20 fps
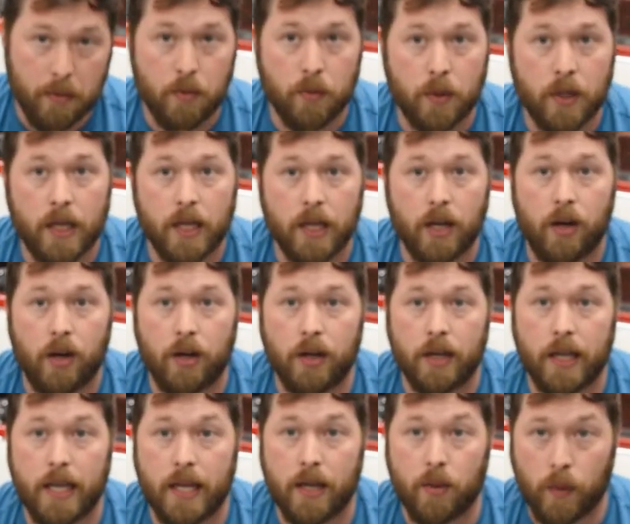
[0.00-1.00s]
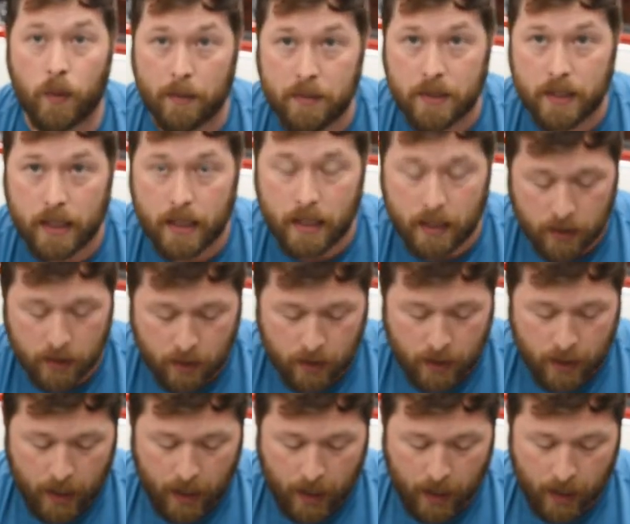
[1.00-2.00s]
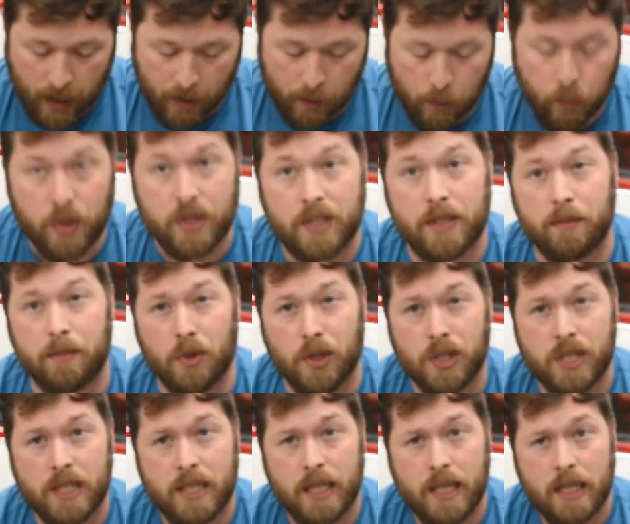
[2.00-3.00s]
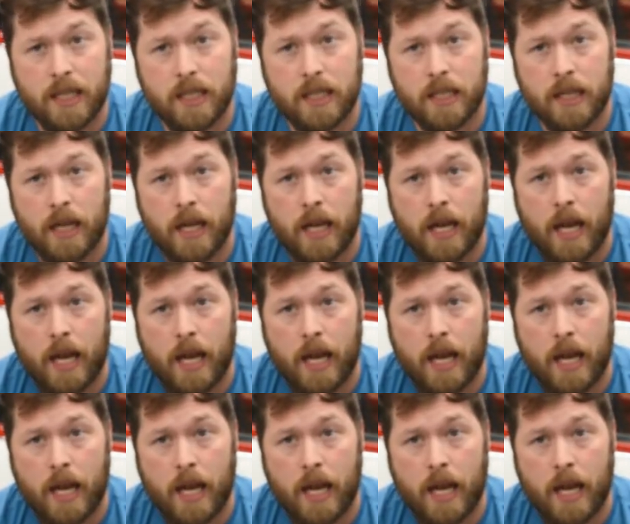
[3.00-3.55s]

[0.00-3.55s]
be working on a website with some merchandise.